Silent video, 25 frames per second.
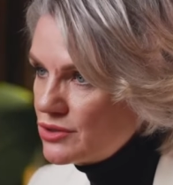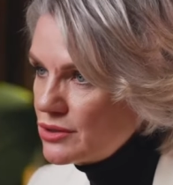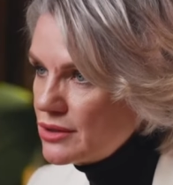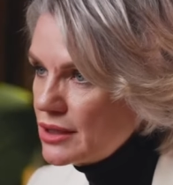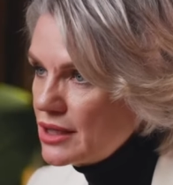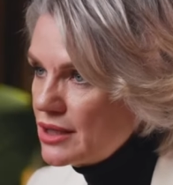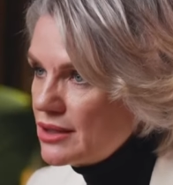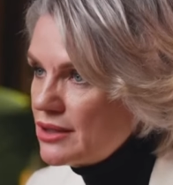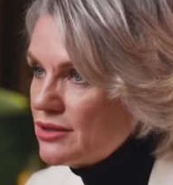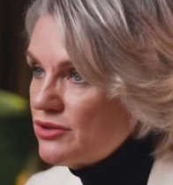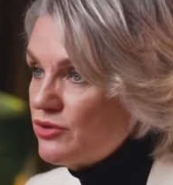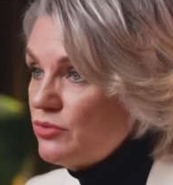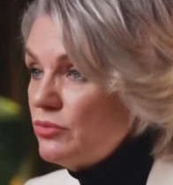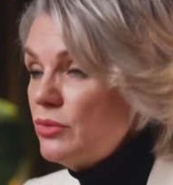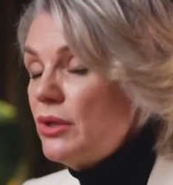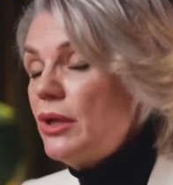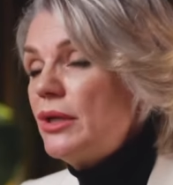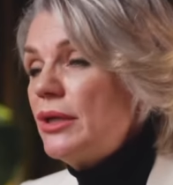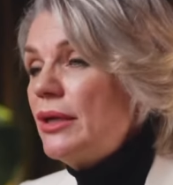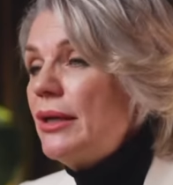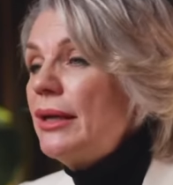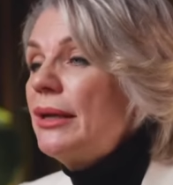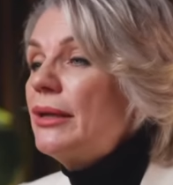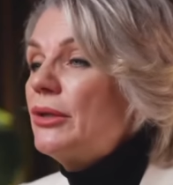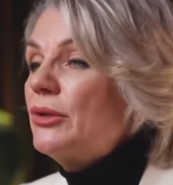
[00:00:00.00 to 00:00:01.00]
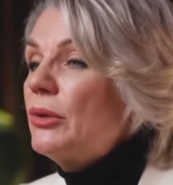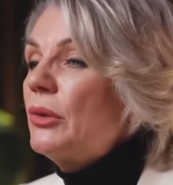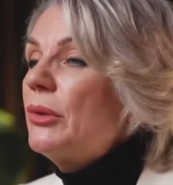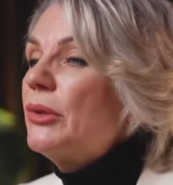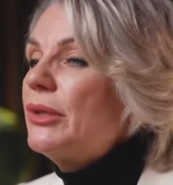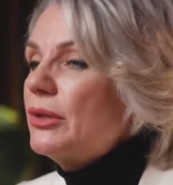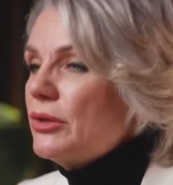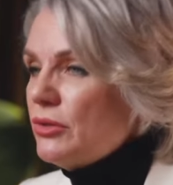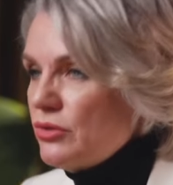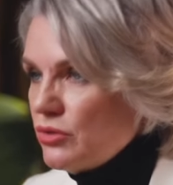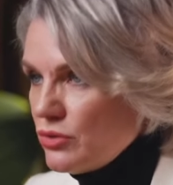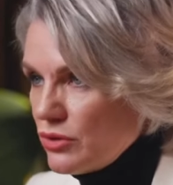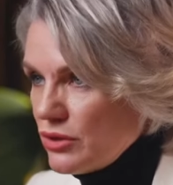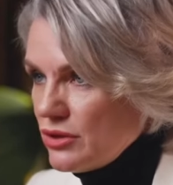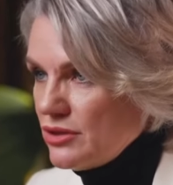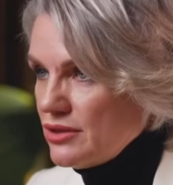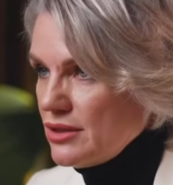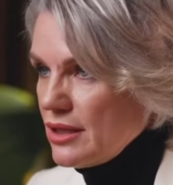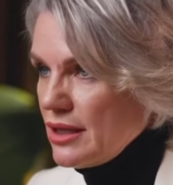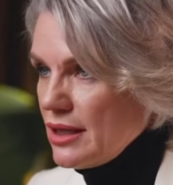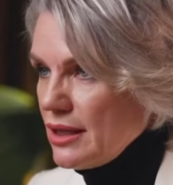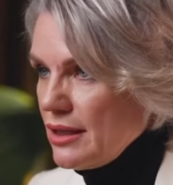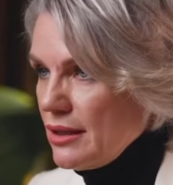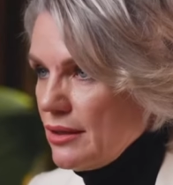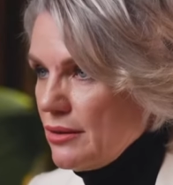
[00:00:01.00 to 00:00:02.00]
that is where it is going to
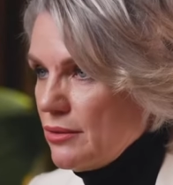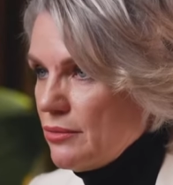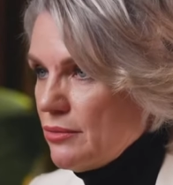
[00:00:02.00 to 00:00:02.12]
stay.